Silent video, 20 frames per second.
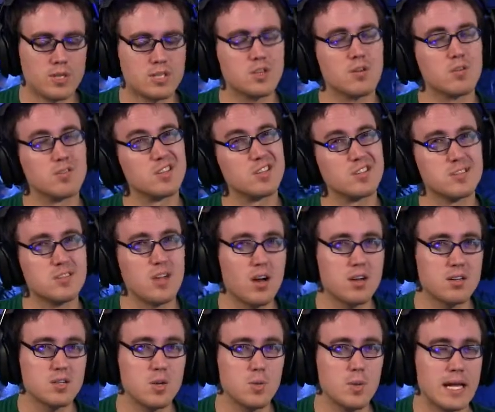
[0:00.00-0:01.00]
they're
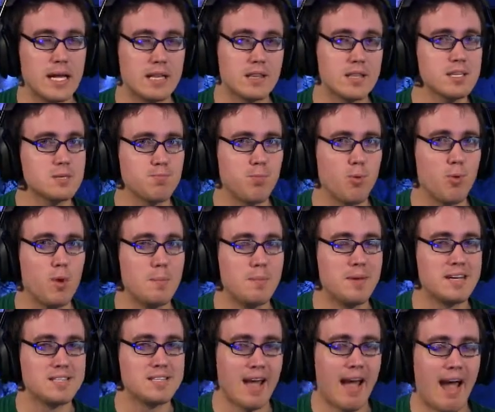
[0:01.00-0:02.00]
stuck doing at this point
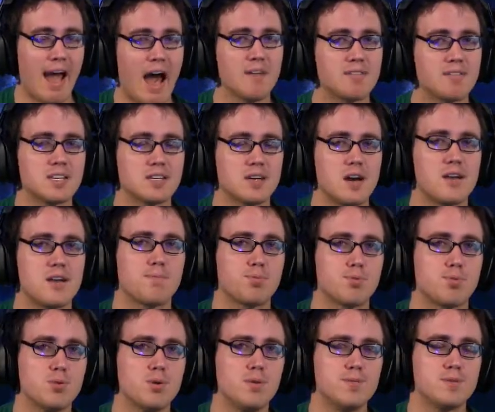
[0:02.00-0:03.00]
because they have to kind of
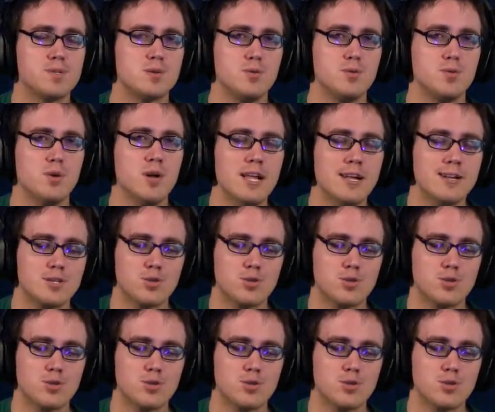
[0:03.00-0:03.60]
prove to